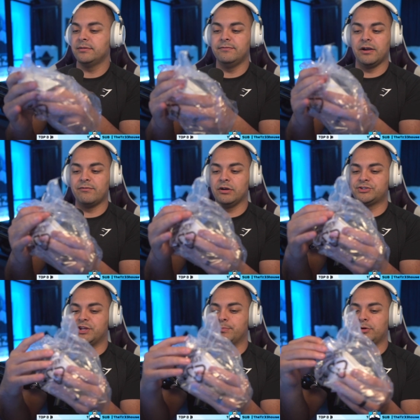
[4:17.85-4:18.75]
Very, very
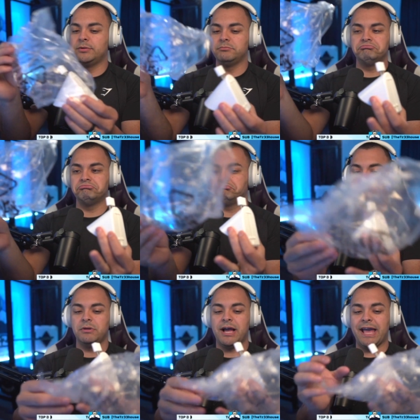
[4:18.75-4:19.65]
simple.
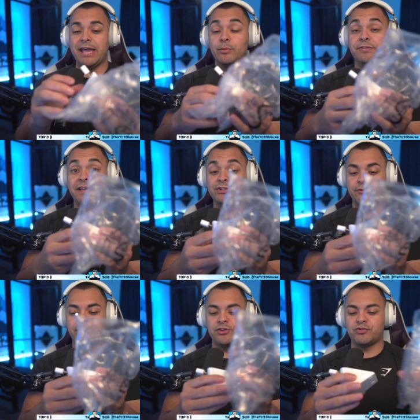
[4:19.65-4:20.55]
I hate when things are
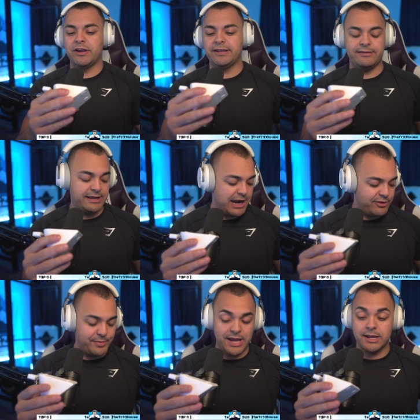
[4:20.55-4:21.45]
frustrating to take out of
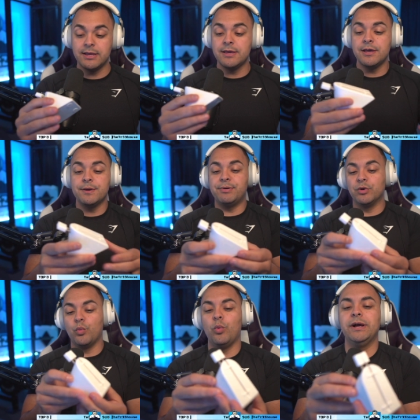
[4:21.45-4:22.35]
the bag.
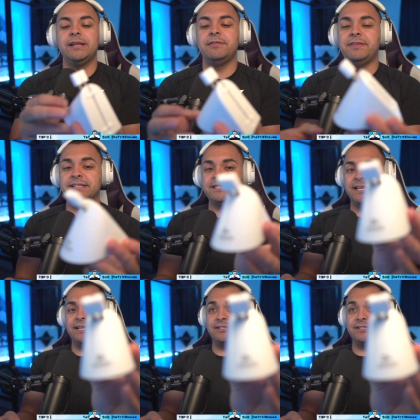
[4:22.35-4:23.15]
But what this is